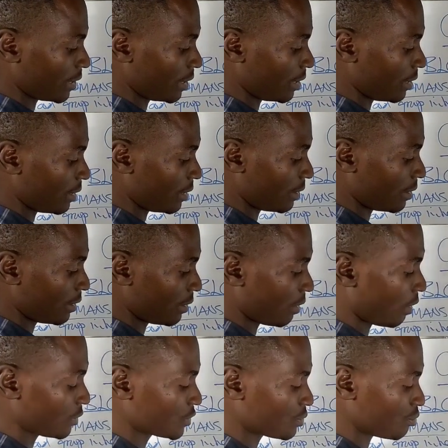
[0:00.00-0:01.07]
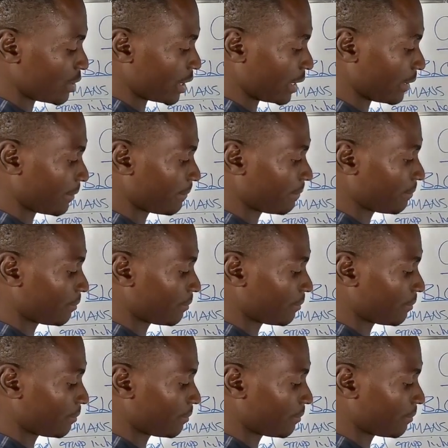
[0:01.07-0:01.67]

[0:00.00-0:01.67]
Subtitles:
the offspring.